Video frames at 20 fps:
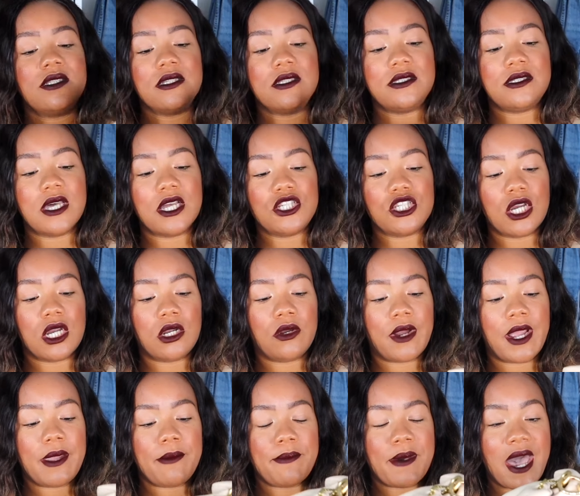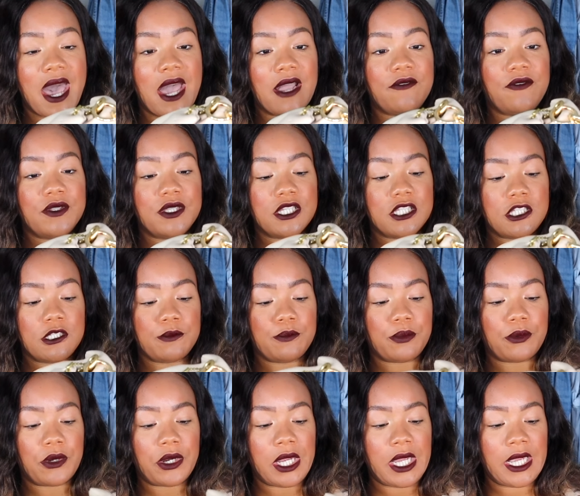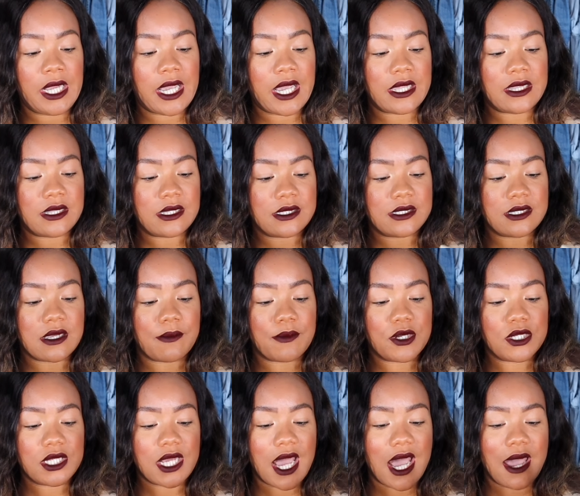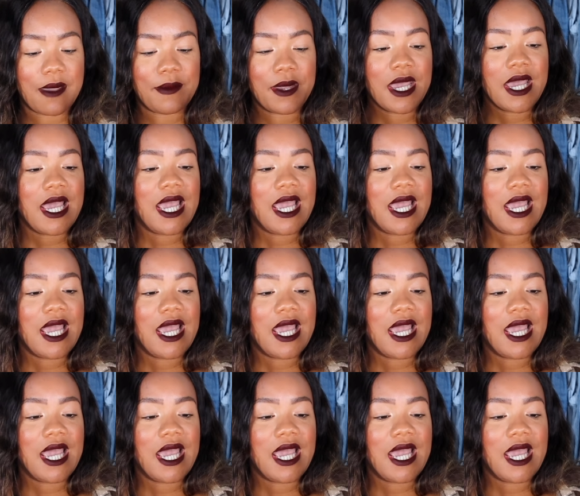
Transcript: is such a great bag for the spring and the summertime.